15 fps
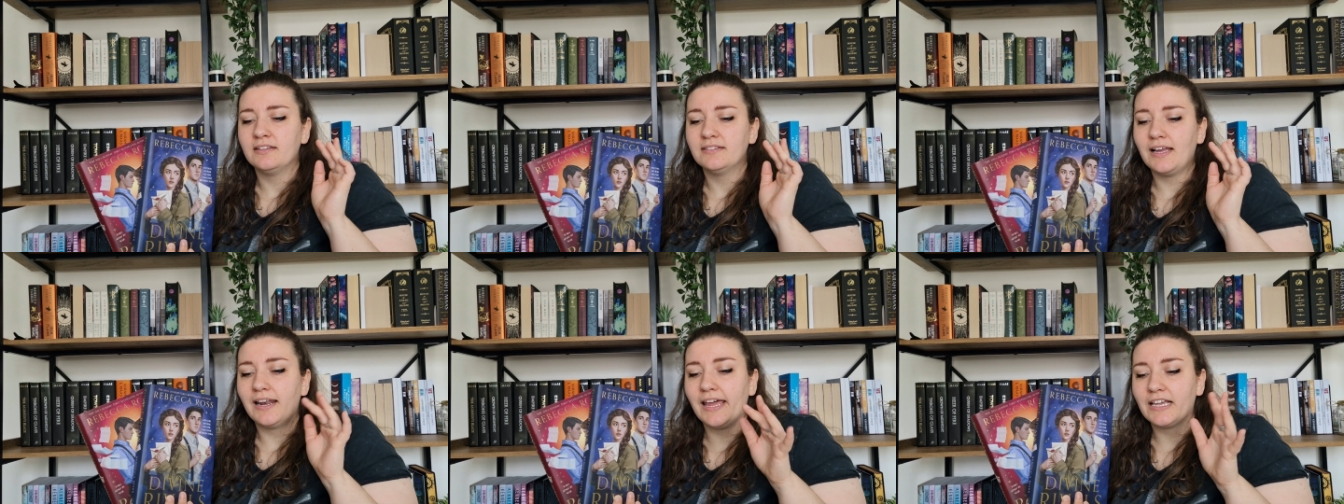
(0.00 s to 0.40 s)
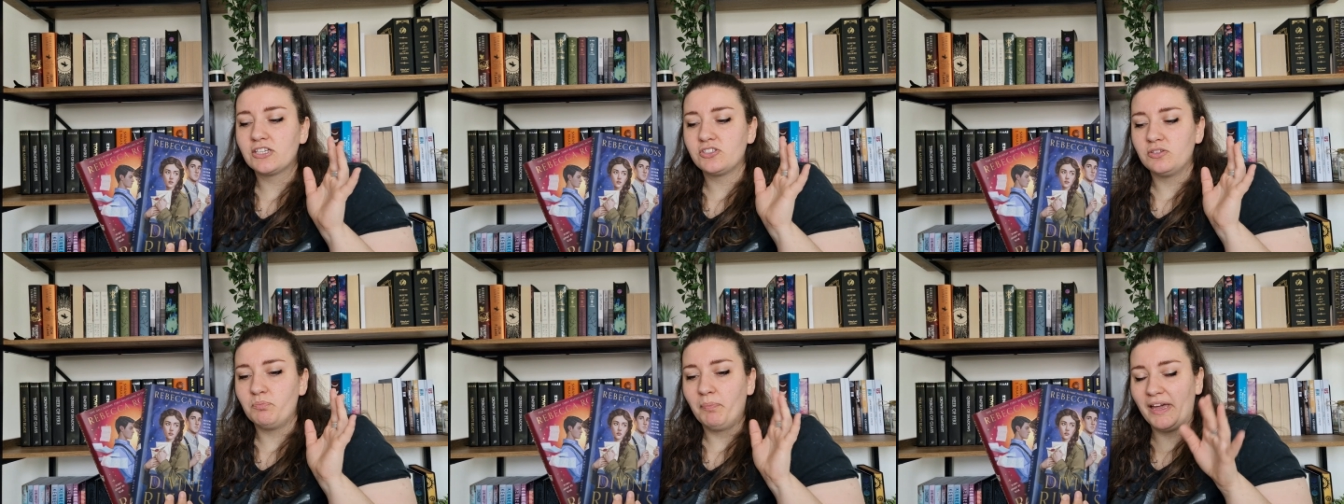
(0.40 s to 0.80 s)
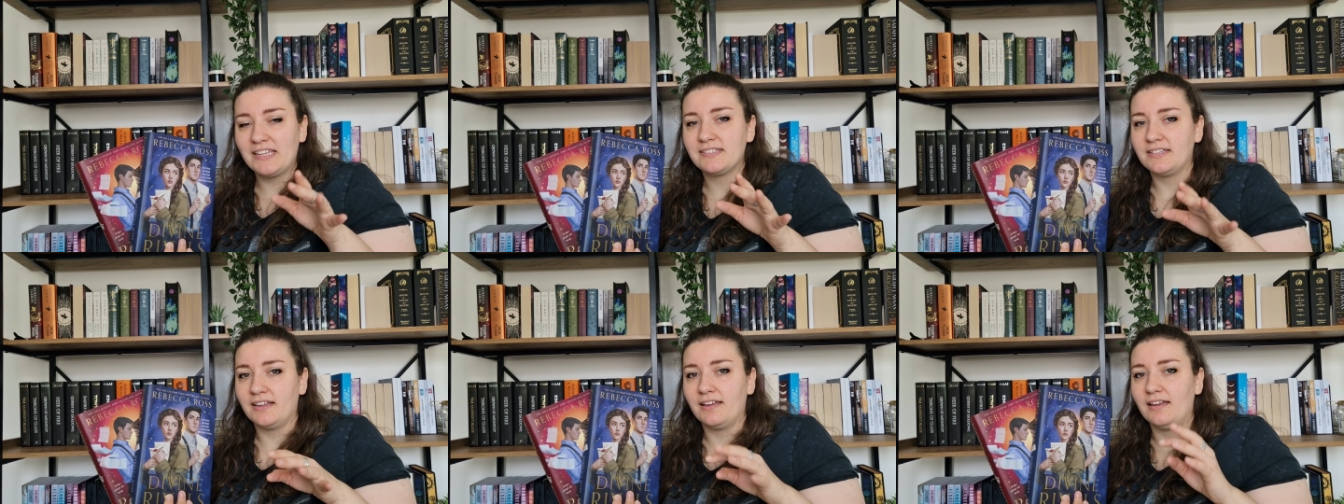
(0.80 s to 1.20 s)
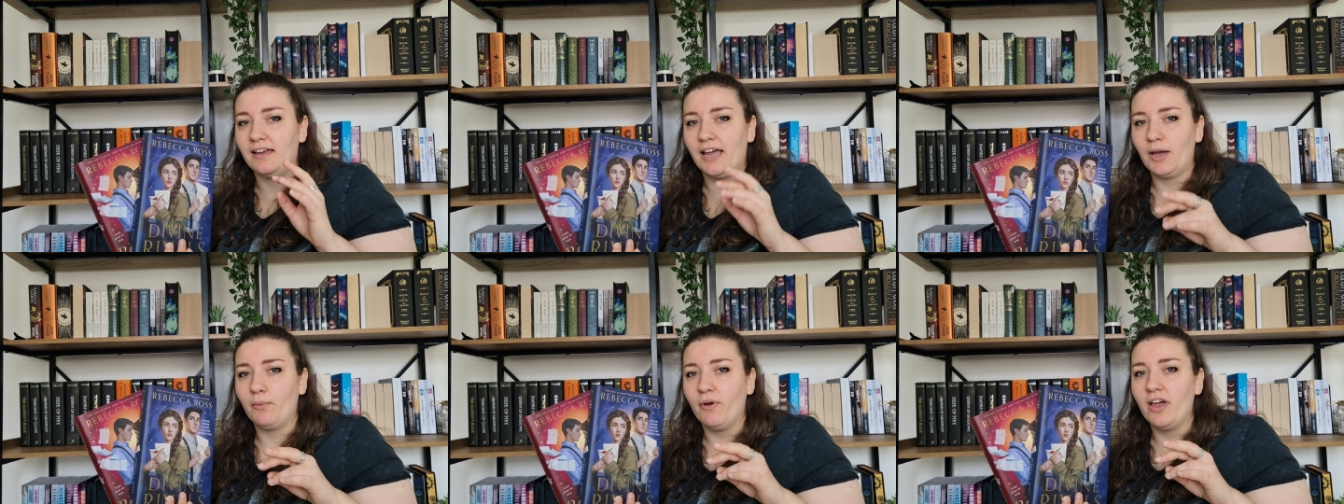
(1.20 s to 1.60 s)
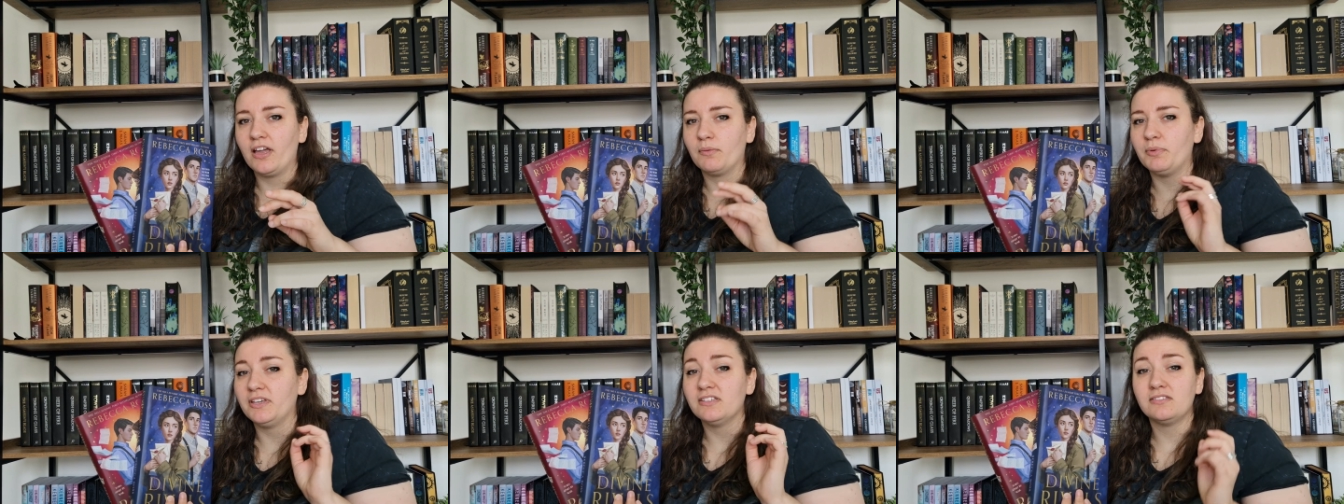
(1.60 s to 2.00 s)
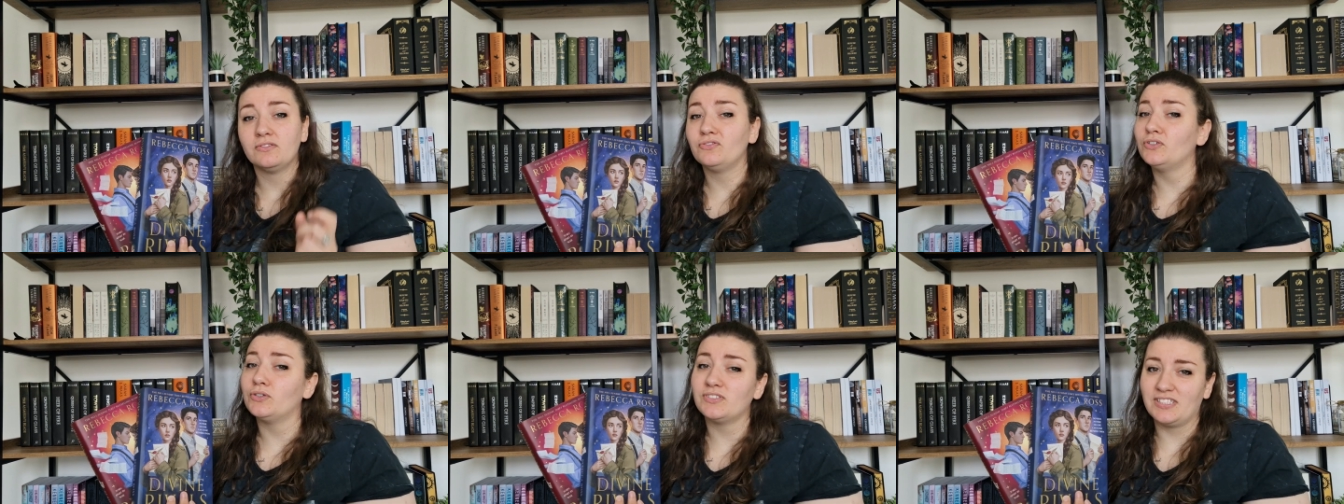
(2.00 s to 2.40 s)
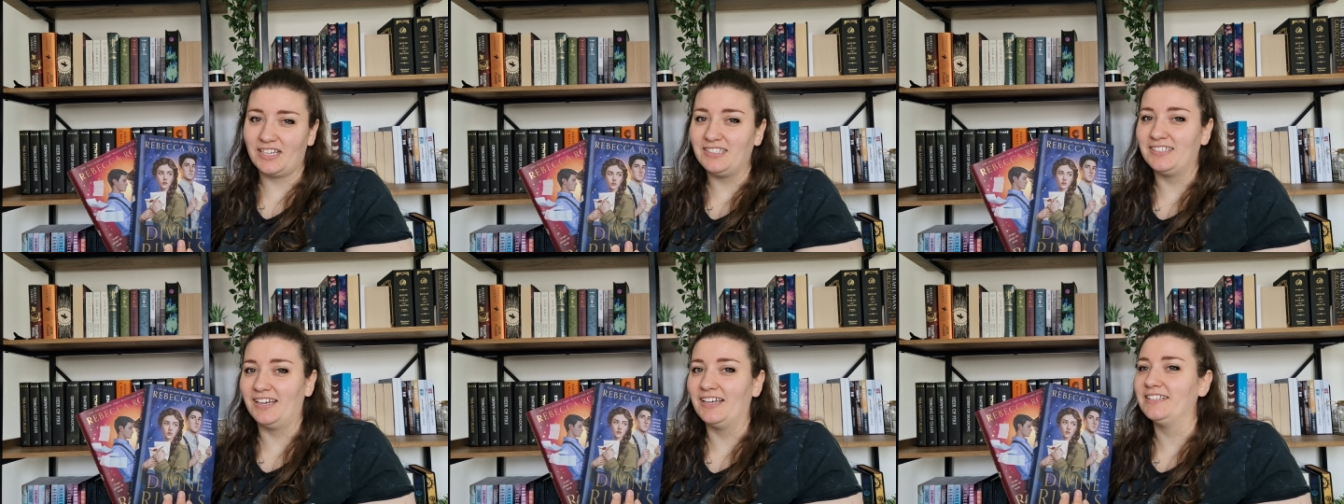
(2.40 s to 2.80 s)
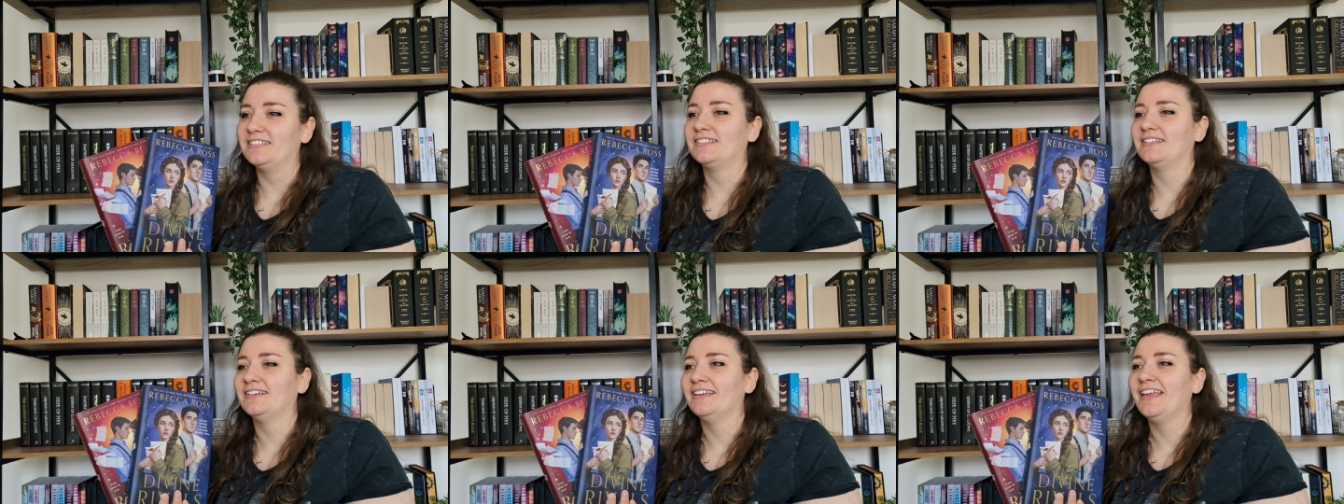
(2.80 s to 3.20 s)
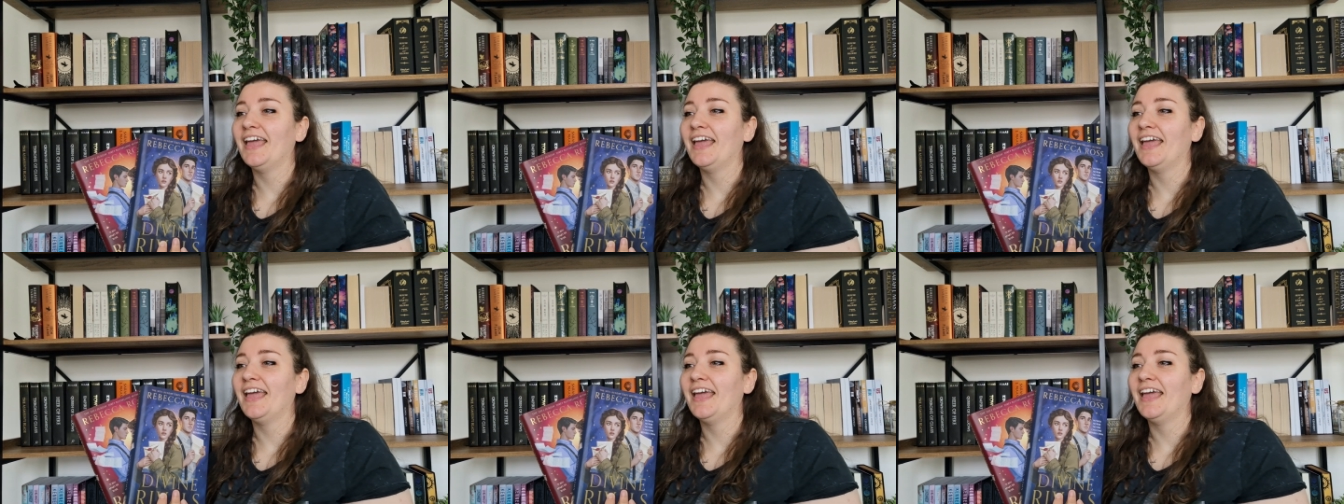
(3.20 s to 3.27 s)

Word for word: that likes to pester her at work because of course he does